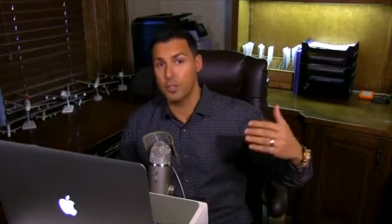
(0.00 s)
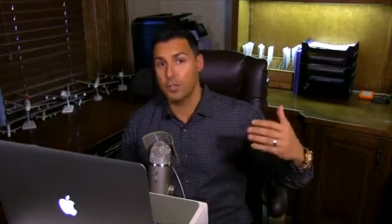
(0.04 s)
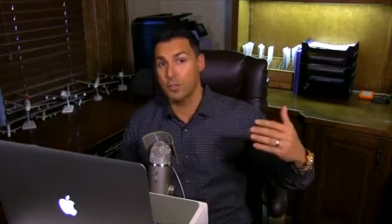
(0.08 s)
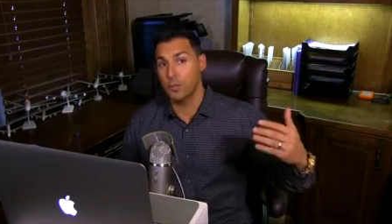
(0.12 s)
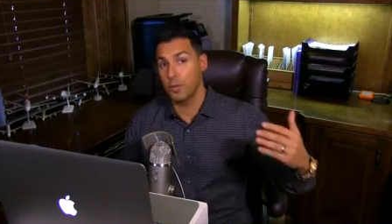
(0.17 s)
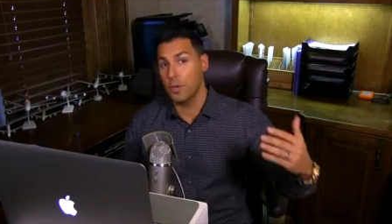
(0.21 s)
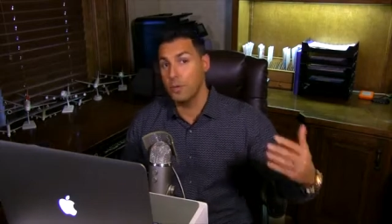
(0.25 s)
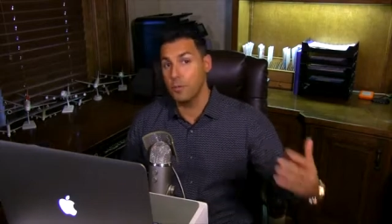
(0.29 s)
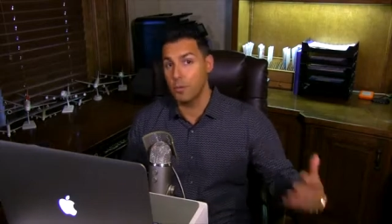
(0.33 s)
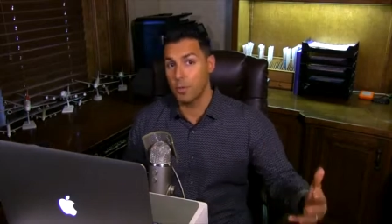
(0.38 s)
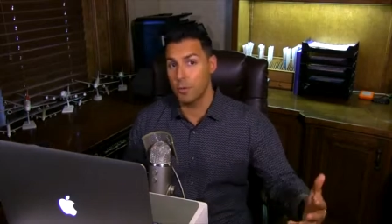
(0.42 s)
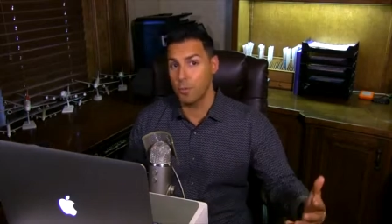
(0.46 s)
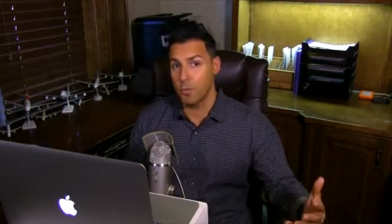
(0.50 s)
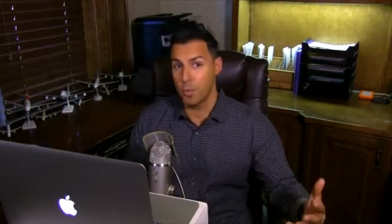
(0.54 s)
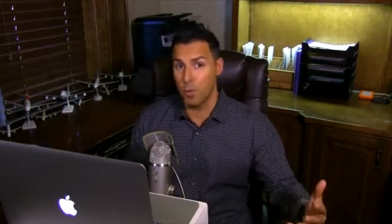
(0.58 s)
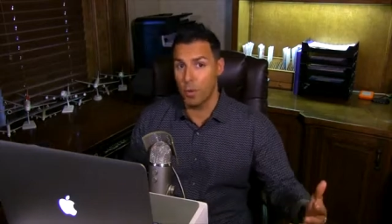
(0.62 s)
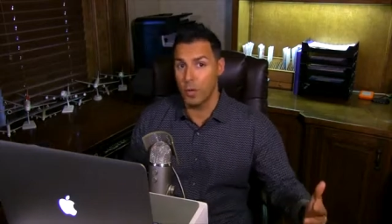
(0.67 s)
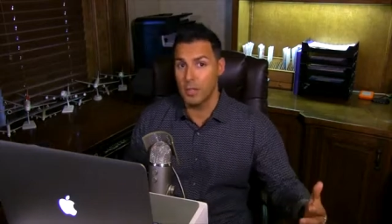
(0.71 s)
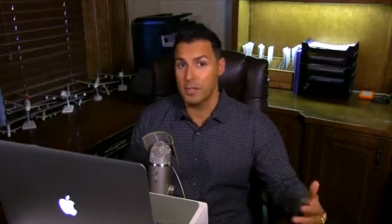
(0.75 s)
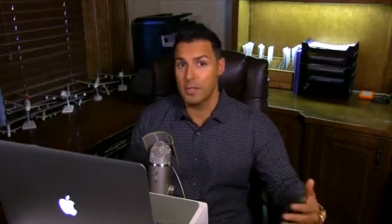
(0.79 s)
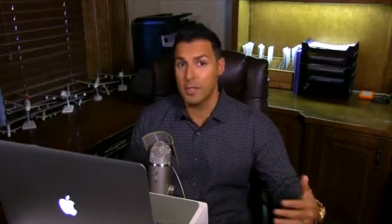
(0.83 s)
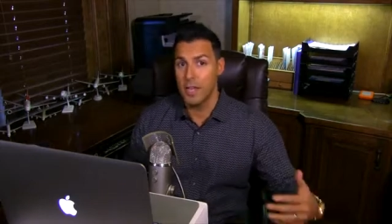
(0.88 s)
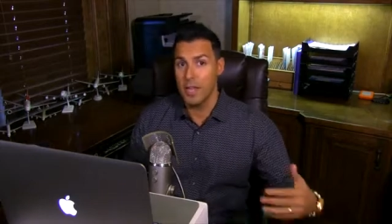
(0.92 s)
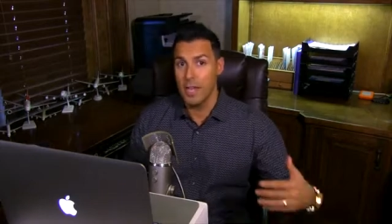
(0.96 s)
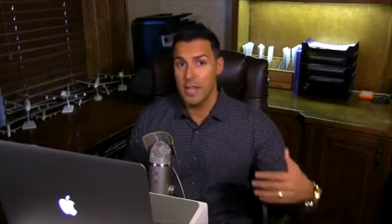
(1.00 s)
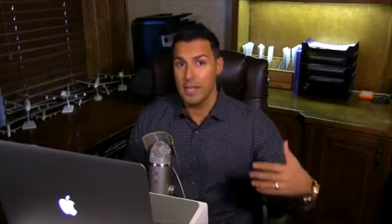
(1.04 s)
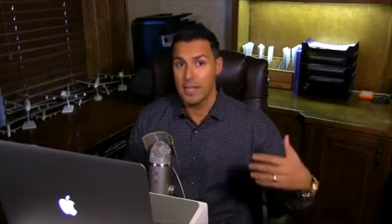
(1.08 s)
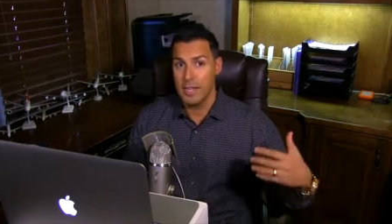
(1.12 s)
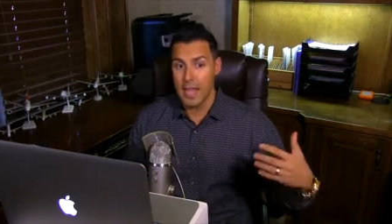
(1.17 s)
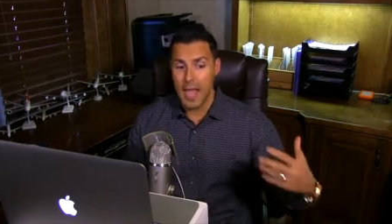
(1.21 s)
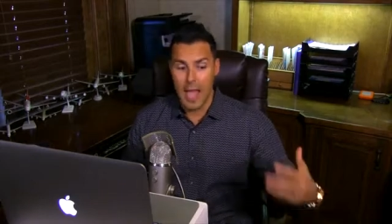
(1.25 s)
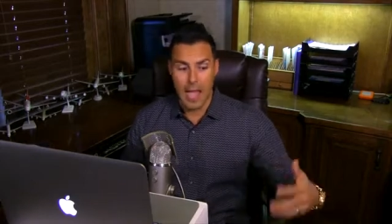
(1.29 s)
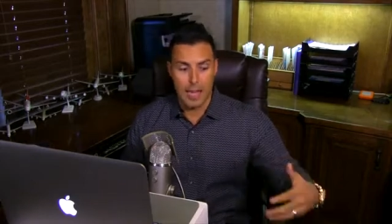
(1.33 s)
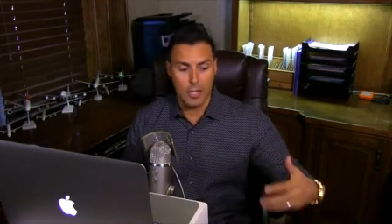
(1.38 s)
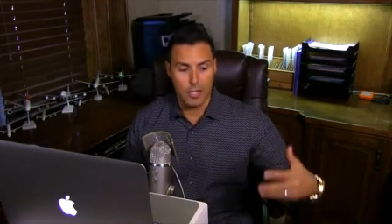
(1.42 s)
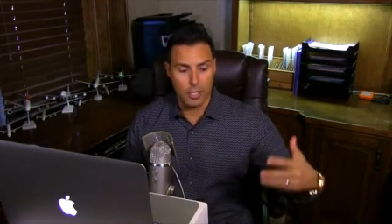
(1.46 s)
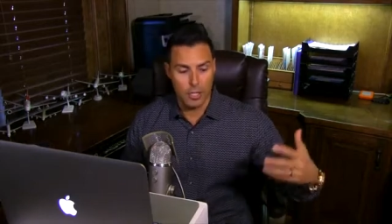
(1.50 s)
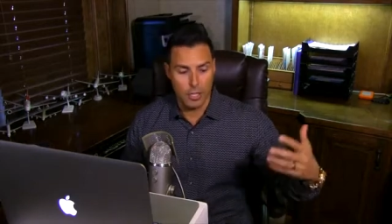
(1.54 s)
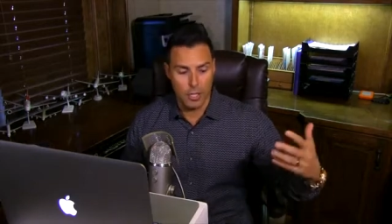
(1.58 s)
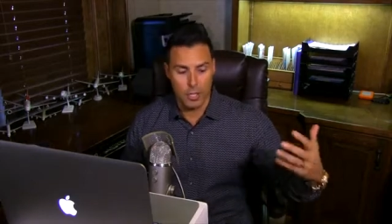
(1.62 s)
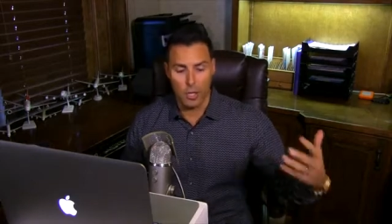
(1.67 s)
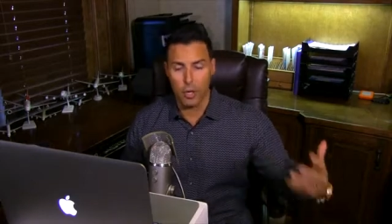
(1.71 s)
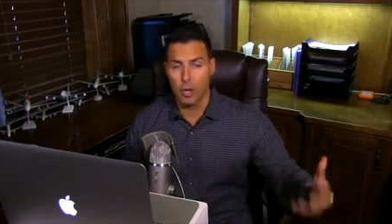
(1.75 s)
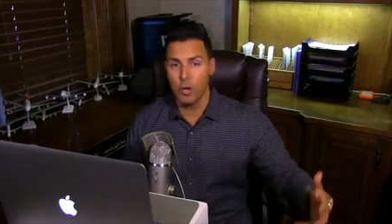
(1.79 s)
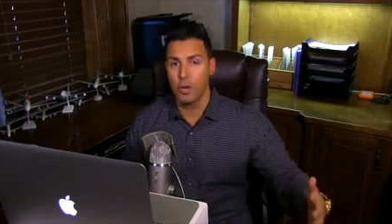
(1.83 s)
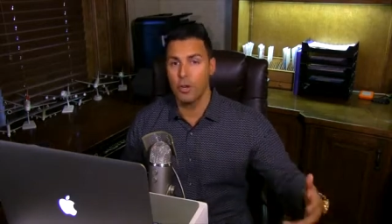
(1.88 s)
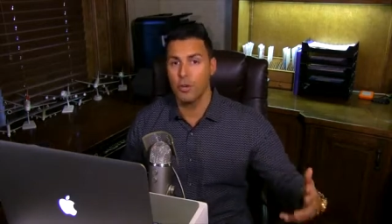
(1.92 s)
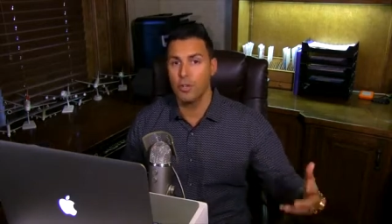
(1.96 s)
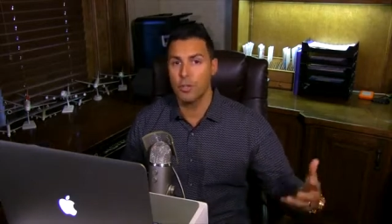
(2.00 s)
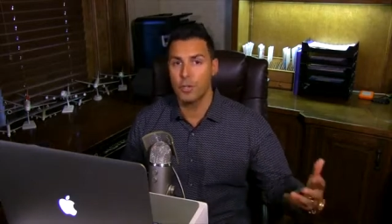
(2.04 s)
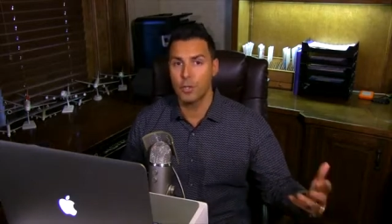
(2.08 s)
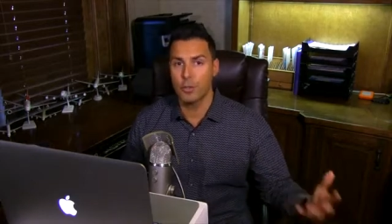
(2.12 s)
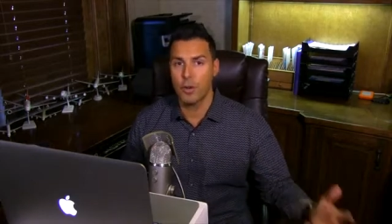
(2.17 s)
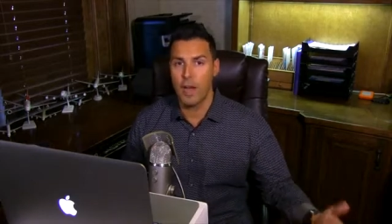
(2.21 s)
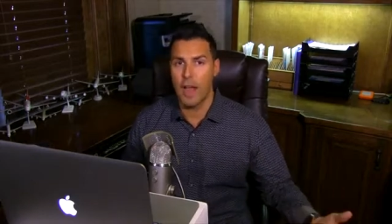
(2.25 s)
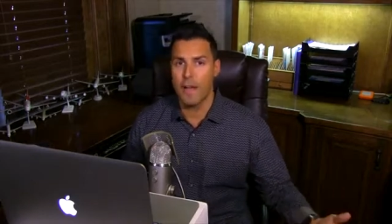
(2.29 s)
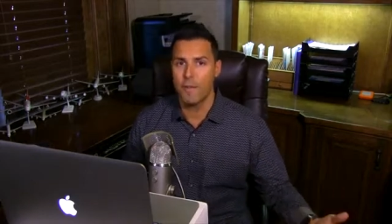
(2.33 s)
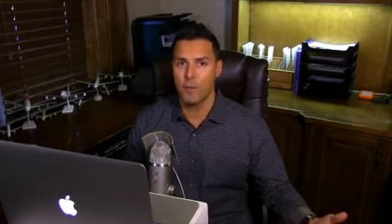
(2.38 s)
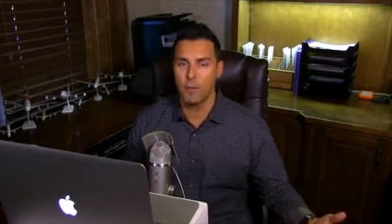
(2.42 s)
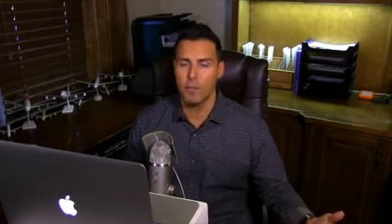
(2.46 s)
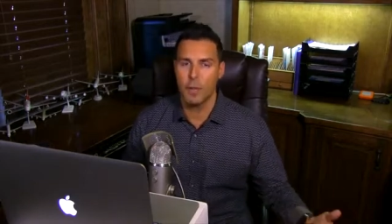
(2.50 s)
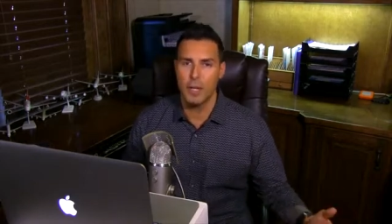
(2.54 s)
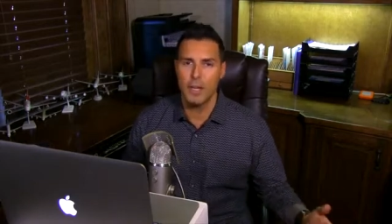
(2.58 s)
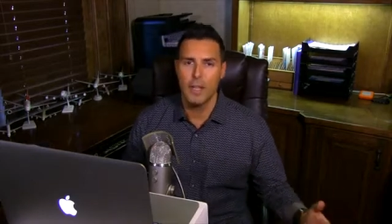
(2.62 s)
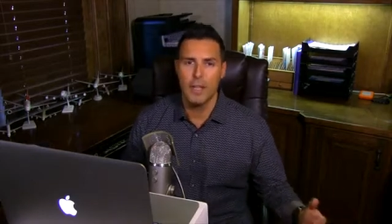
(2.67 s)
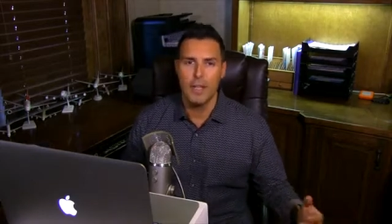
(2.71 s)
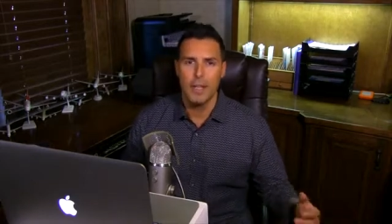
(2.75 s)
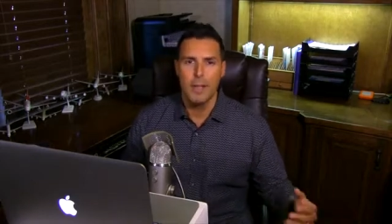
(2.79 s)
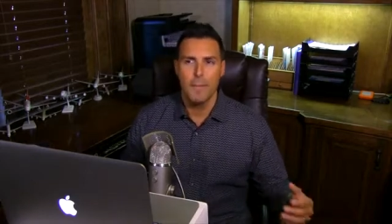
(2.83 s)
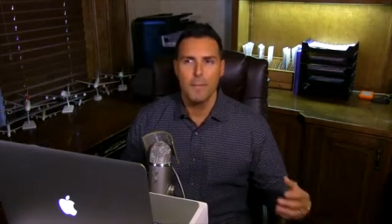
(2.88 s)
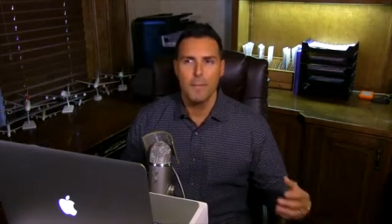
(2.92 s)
Dream Trip points to actually earn travel. But